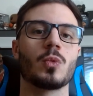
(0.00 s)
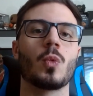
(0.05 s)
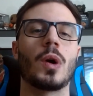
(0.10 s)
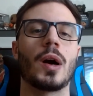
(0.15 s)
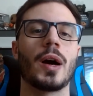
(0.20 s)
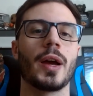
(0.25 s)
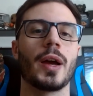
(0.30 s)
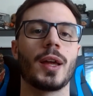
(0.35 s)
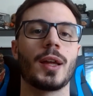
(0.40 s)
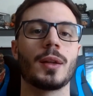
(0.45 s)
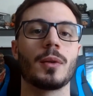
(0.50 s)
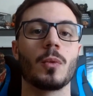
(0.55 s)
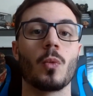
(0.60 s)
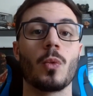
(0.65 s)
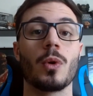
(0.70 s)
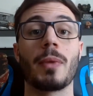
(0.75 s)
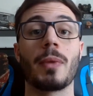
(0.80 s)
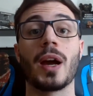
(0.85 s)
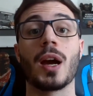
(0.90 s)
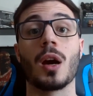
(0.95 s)
when
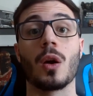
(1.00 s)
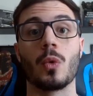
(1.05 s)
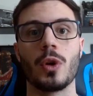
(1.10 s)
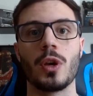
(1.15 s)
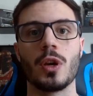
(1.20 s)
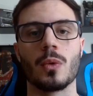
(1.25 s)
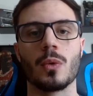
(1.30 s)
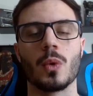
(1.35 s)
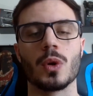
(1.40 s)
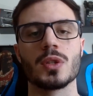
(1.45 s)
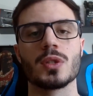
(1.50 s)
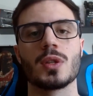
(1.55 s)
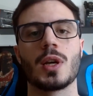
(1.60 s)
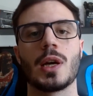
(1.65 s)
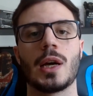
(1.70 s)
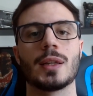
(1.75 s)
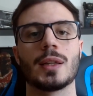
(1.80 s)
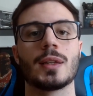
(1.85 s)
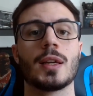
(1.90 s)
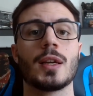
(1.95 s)
my career was
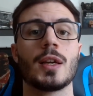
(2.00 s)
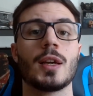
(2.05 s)
not